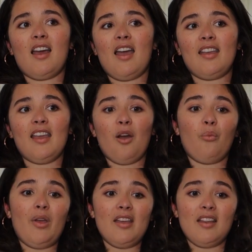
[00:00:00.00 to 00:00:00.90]
I
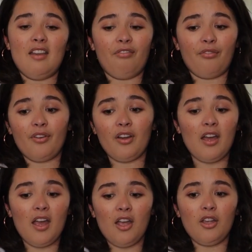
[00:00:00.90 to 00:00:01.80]
can't wait if,
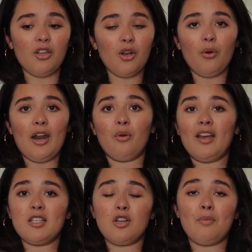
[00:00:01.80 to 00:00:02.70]
you know, I don't
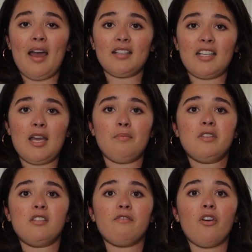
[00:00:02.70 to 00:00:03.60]
get to go back to
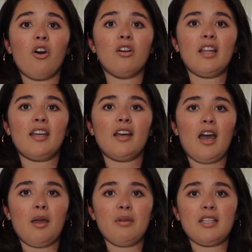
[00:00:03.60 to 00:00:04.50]
campus in the fall, like,
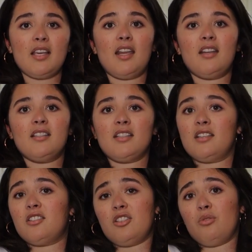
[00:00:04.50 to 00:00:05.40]
I'm excited to
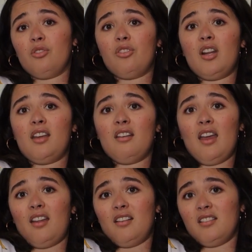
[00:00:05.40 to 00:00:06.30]
continue learning
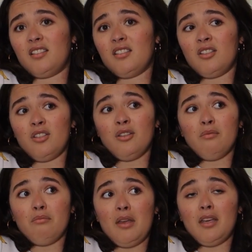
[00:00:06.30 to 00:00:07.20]
and
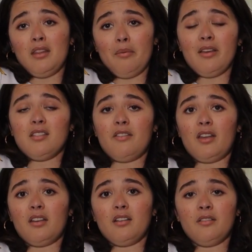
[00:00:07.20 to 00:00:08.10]
making the best of it.